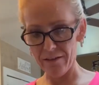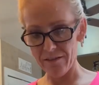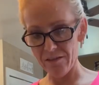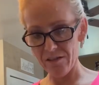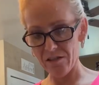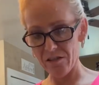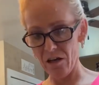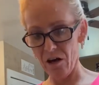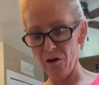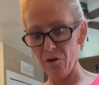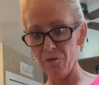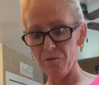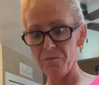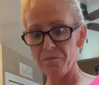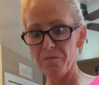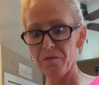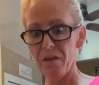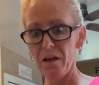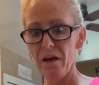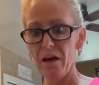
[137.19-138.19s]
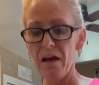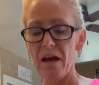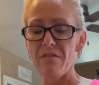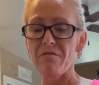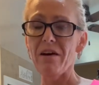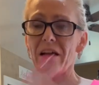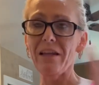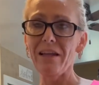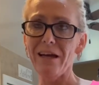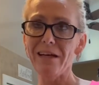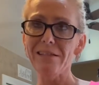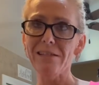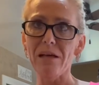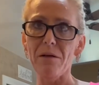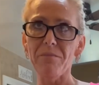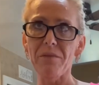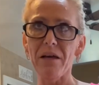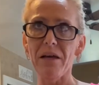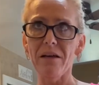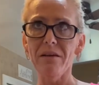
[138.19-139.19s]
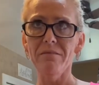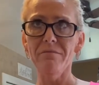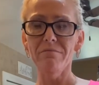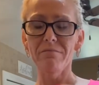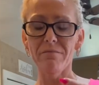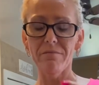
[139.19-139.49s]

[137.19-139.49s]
So if I like something,